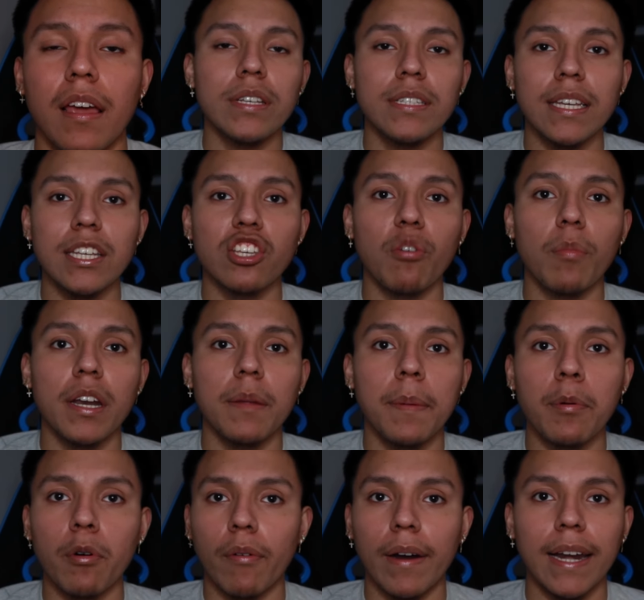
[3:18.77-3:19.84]
We see so many
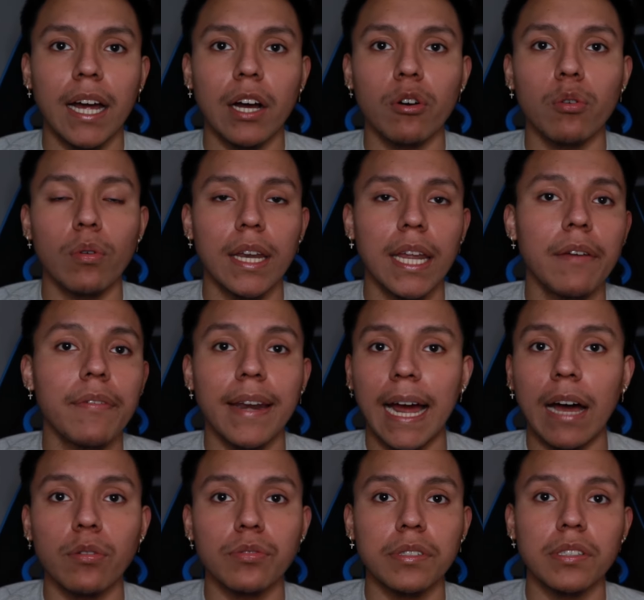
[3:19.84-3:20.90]
people right now who live in
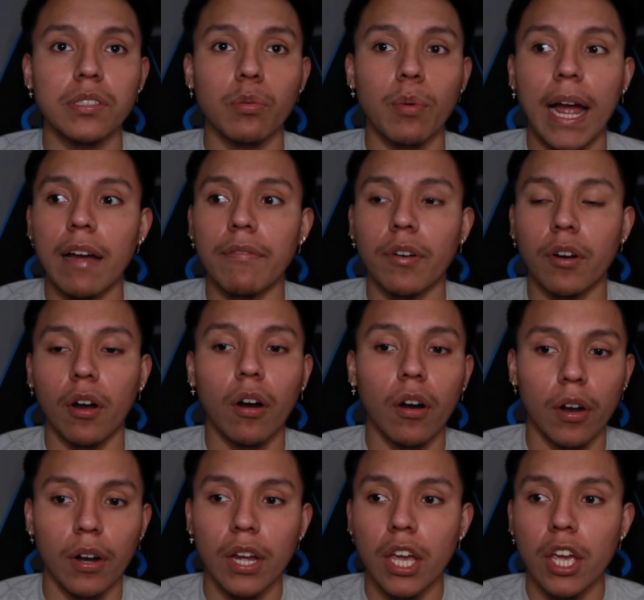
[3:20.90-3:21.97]
houses, who have a
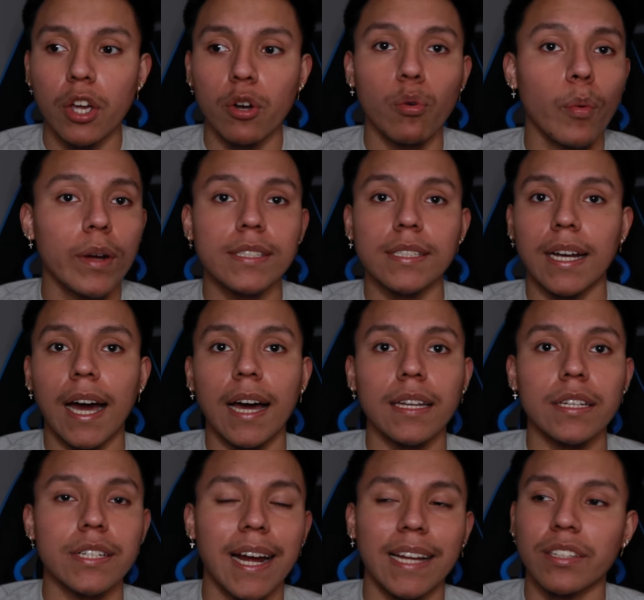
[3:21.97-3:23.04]
car, who went to
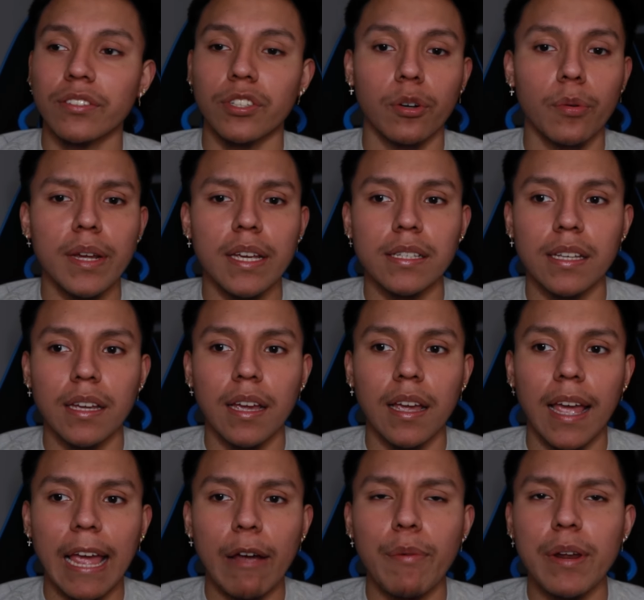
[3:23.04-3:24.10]
college, got their degrees,
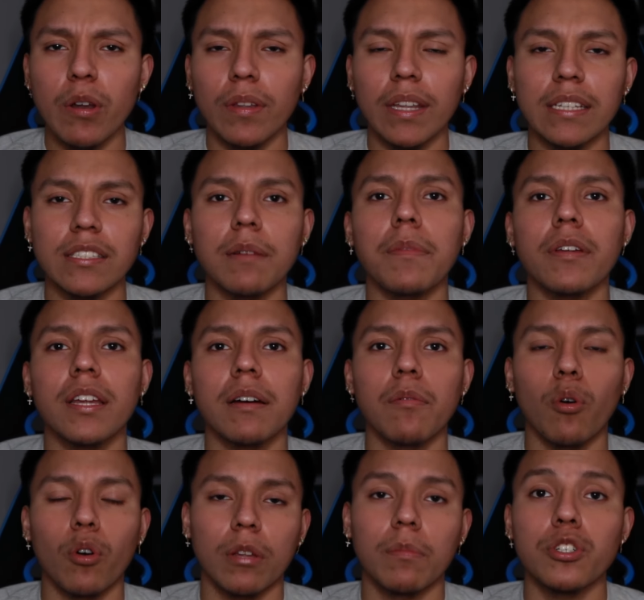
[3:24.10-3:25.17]
and we know that some of
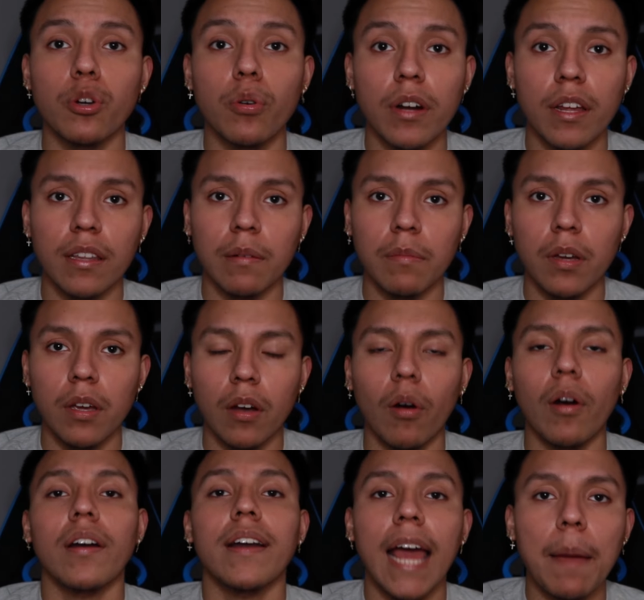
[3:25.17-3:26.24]
them, or the majority of them,
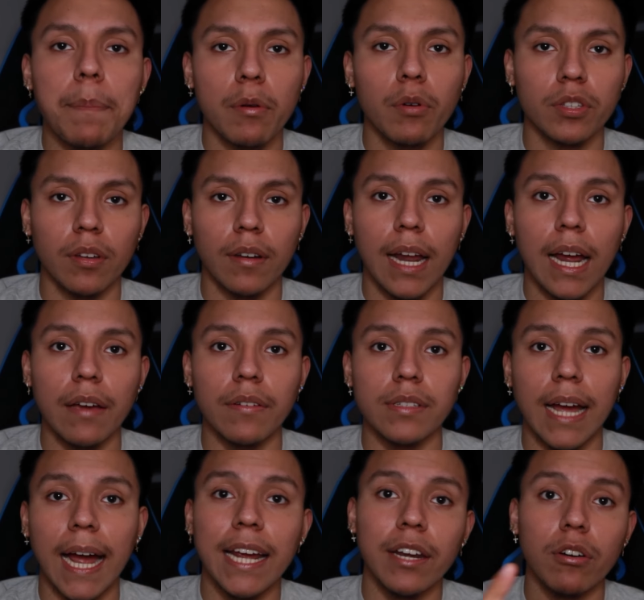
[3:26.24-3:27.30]
are unhappy with their
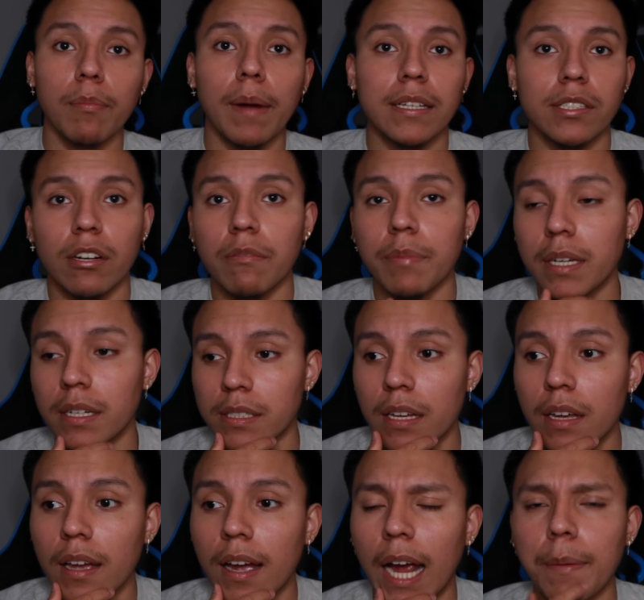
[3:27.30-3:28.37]
lives. I know myself
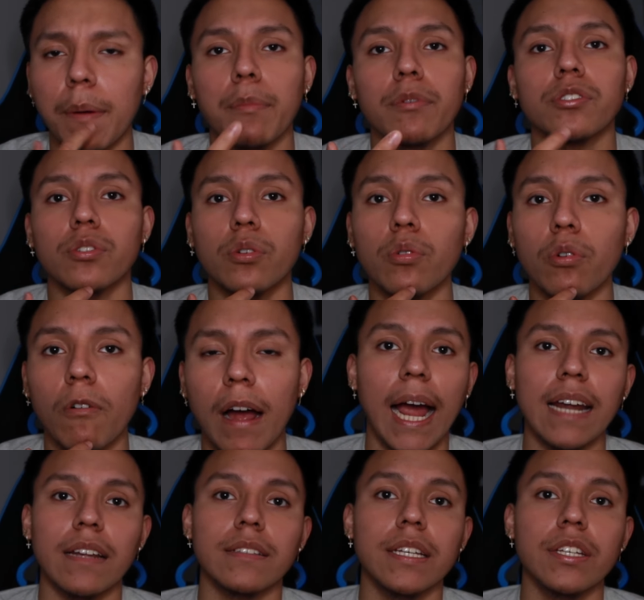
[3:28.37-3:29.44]
because I remember in school,
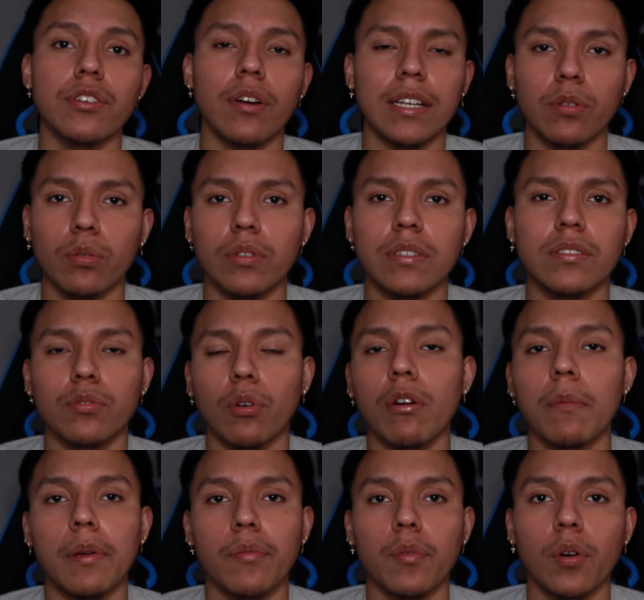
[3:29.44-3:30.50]
I had a teacher, I told this
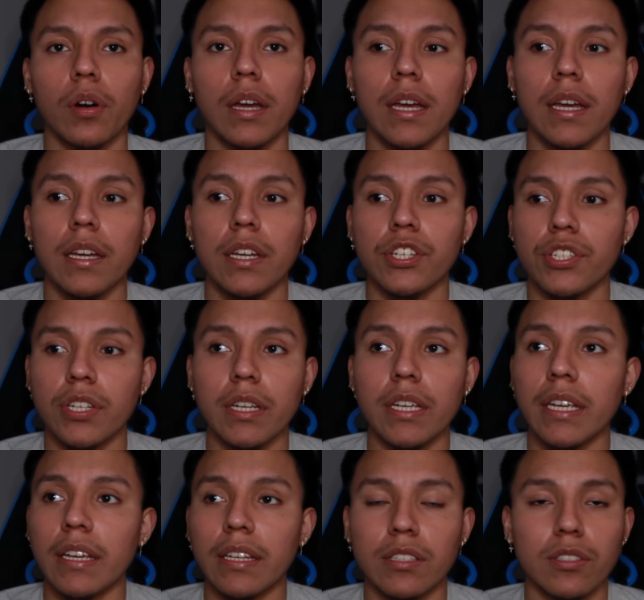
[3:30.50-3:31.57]
story before,
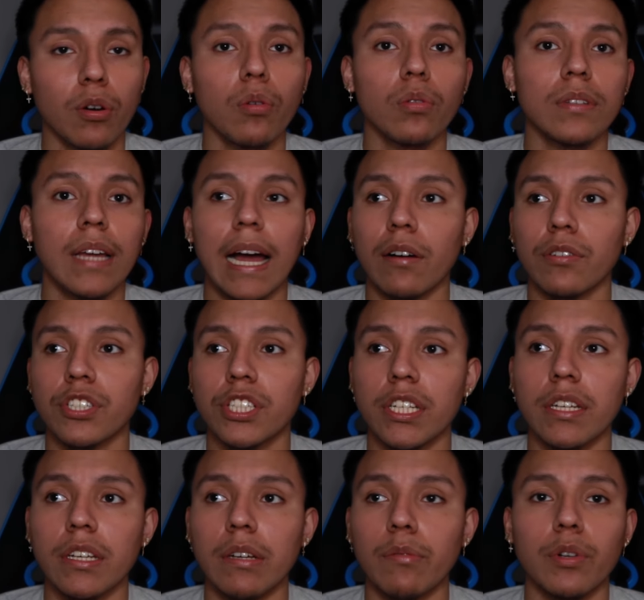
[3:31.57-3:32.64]
she told how
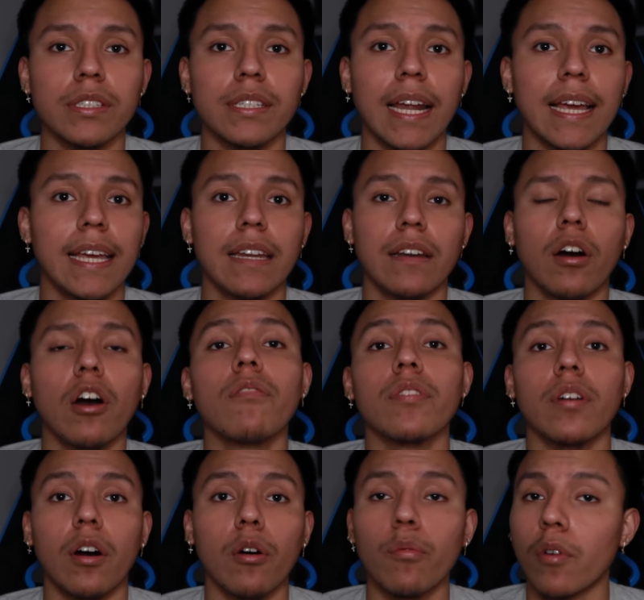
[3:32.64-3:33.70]
she was like in a
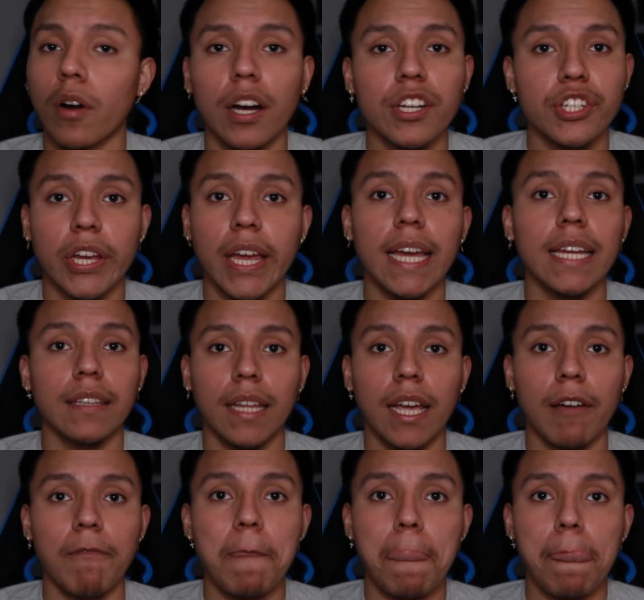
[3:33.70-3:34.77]
hover over 100k in
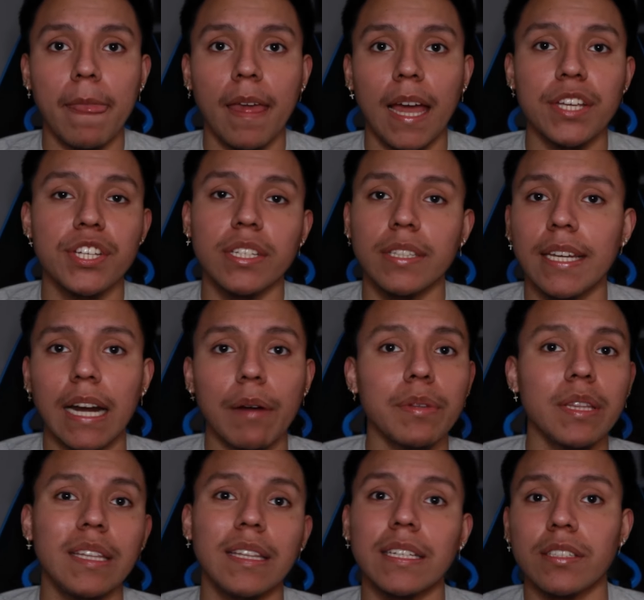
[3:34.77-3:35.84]
debt and she did
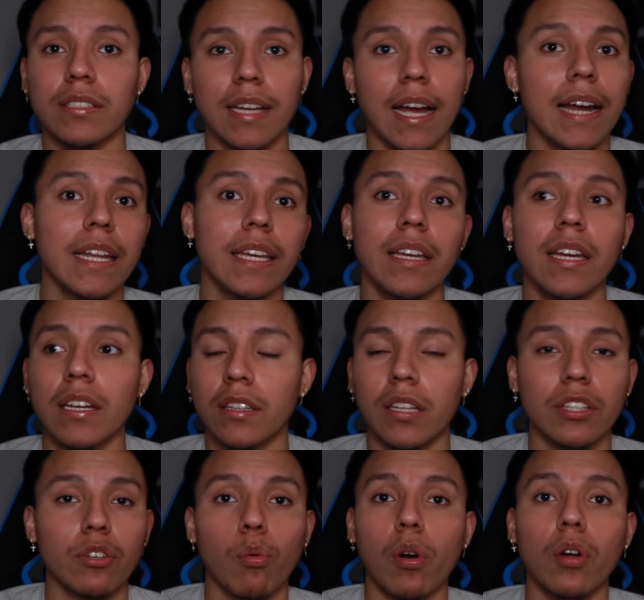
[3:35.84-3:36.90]
everything that society,
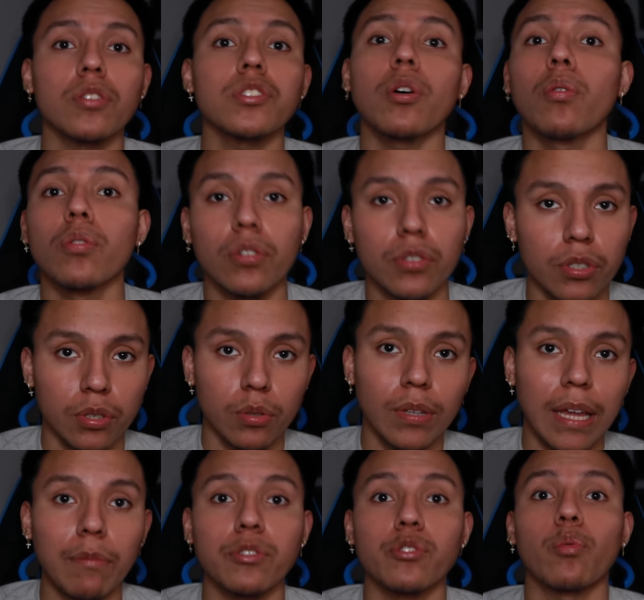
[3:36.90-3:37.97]
that the world told her to
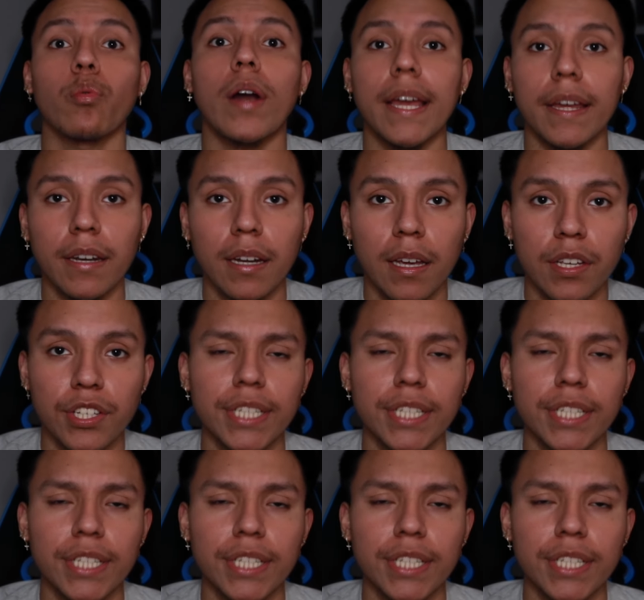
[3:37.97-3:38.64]
do that was right.